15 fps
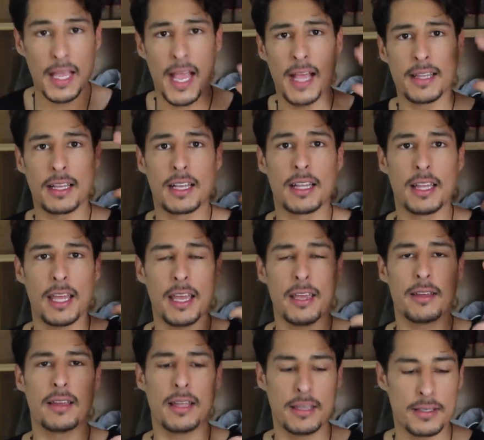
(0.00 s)
and the
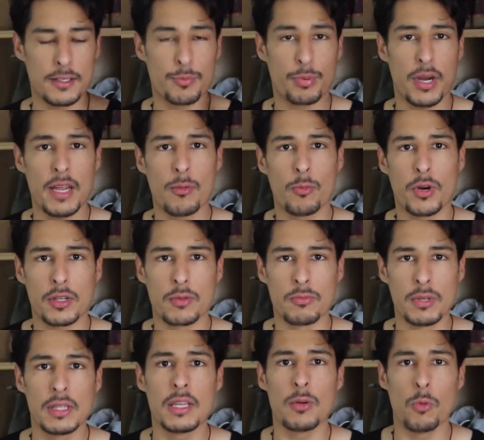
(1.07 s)
clay and the spray worked
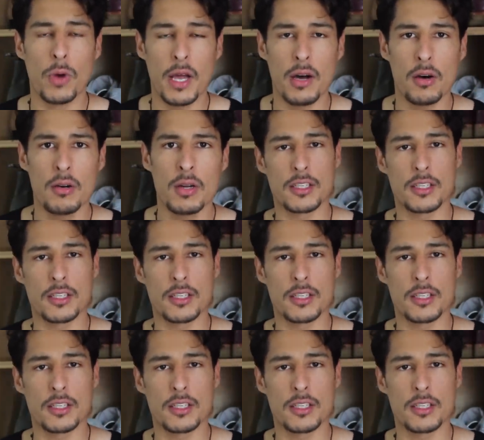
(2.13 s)
really well.